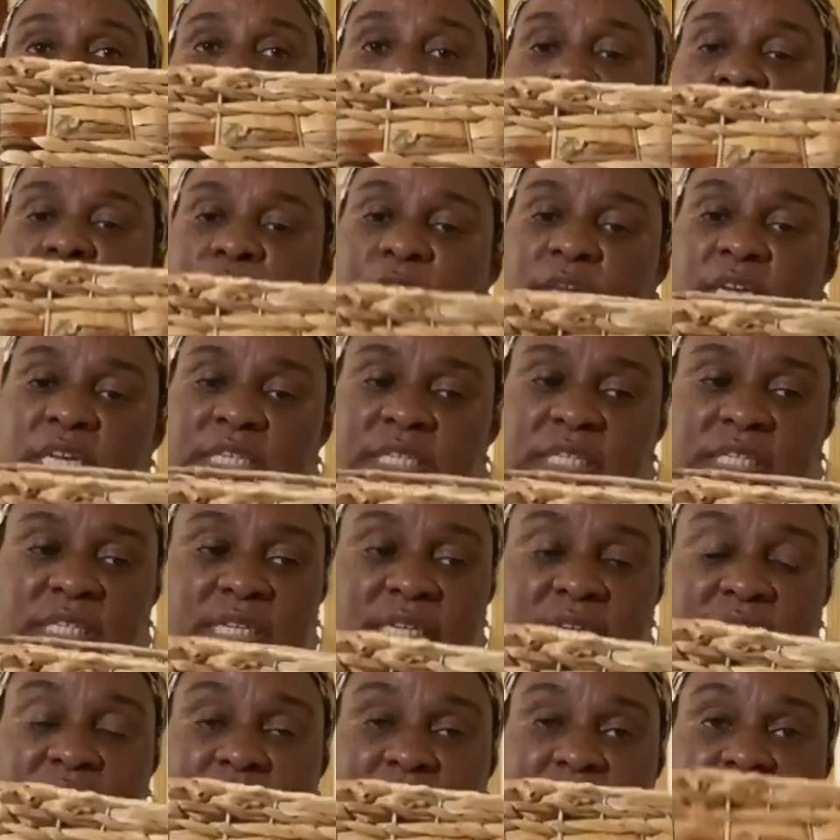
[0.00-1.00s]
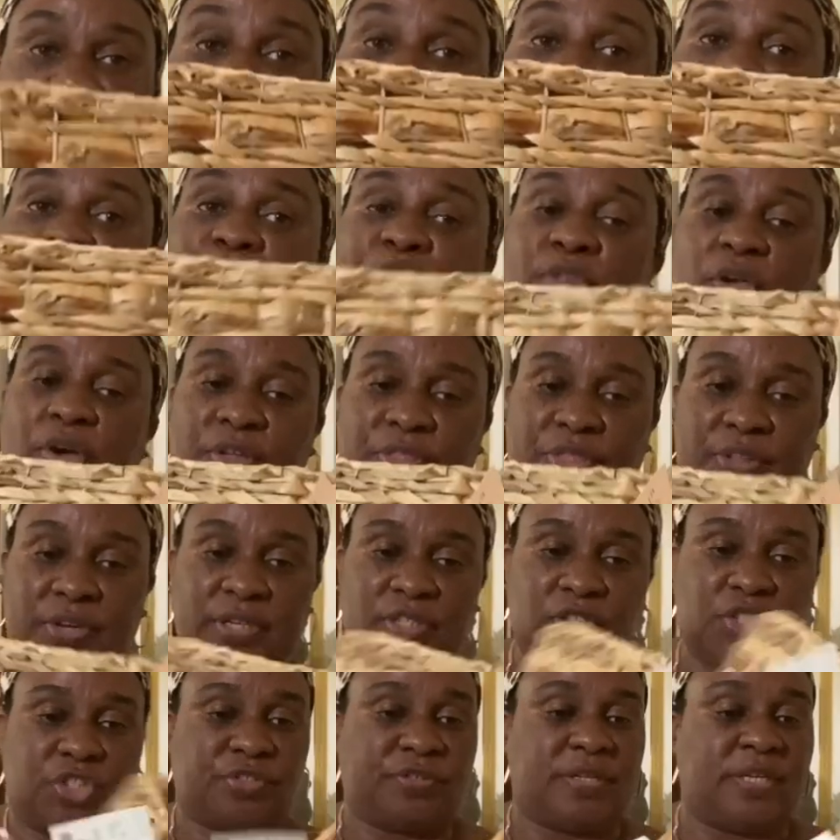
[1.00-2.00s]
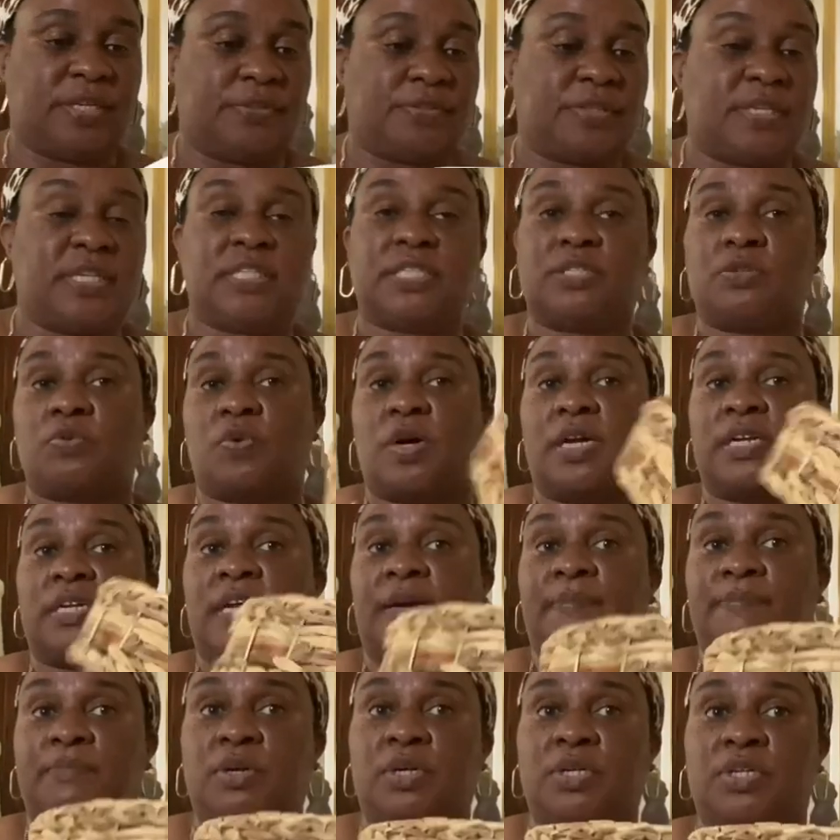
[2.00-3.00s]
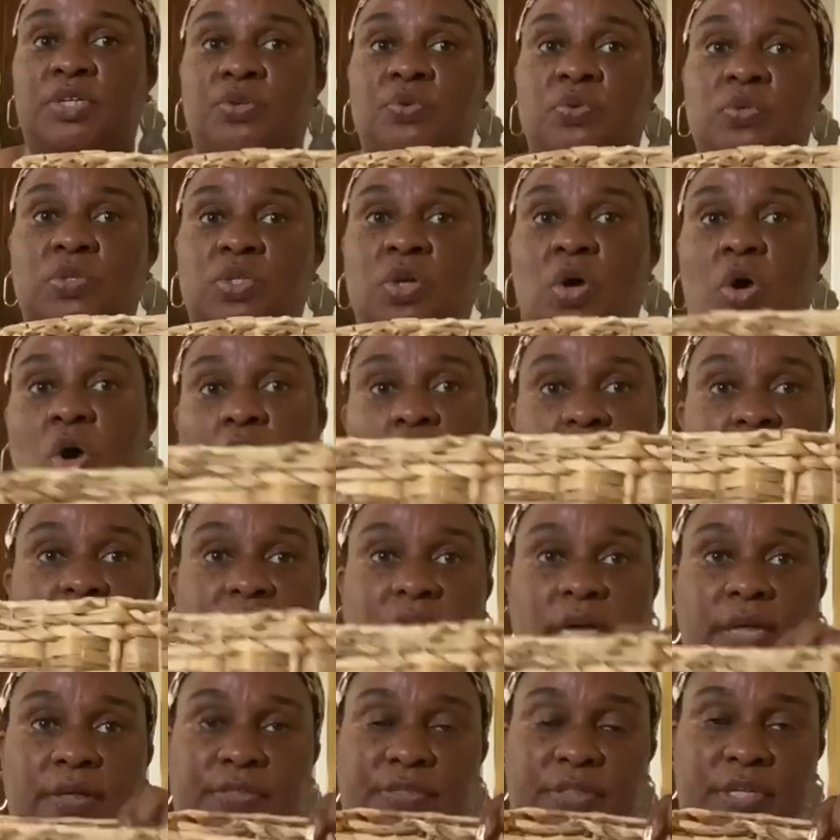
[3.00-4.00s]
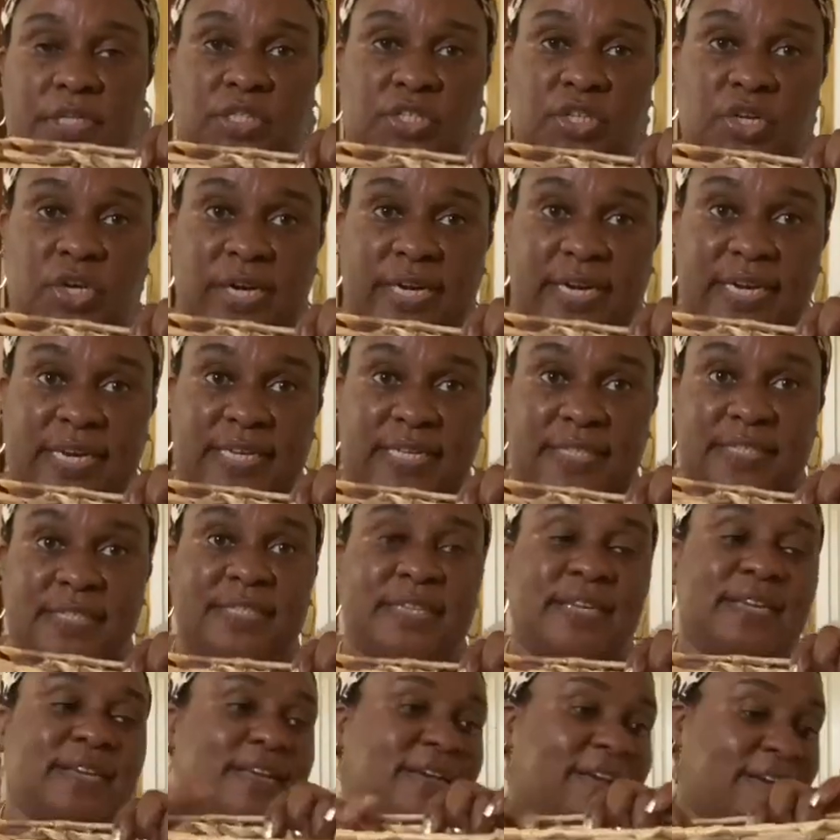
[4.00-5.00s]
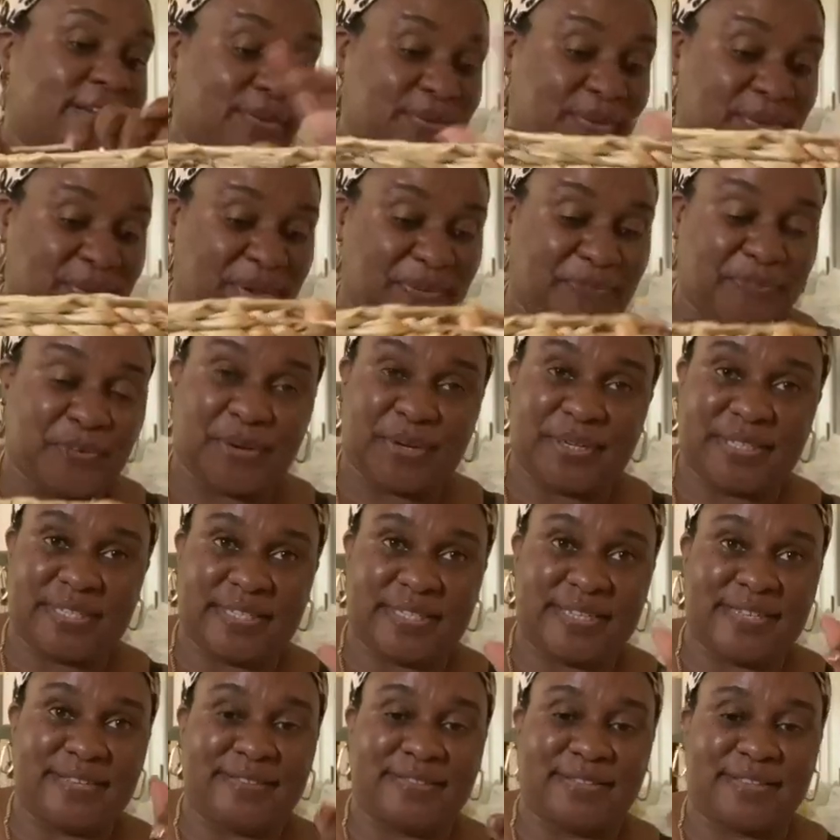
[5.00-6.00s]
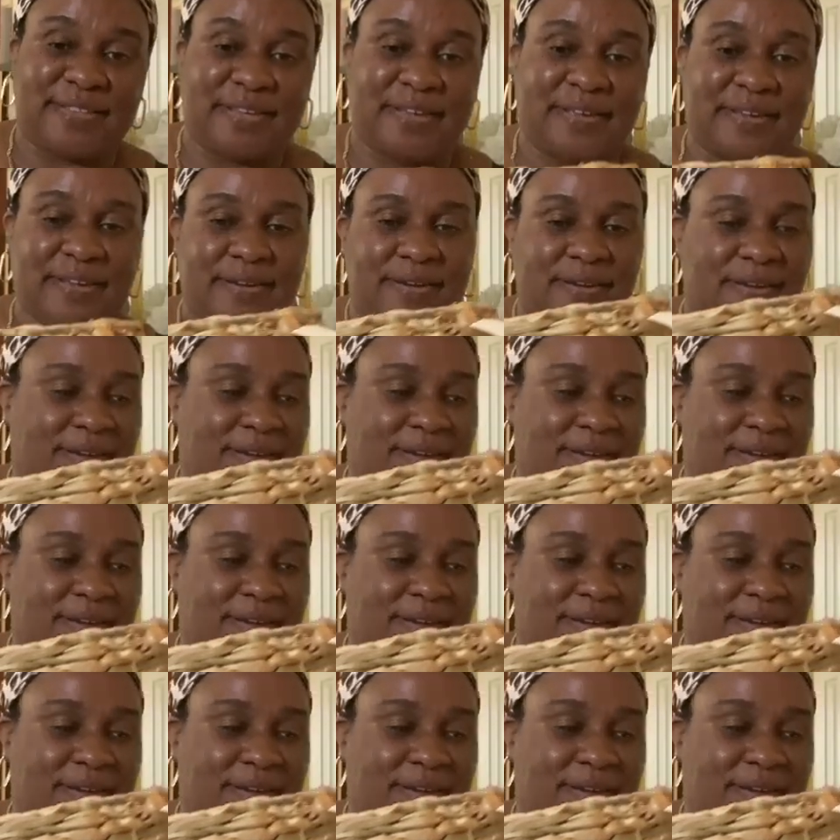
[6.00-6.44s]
This is another tray. This one I'm gonna use on the toilet. I don't know if you're seeing the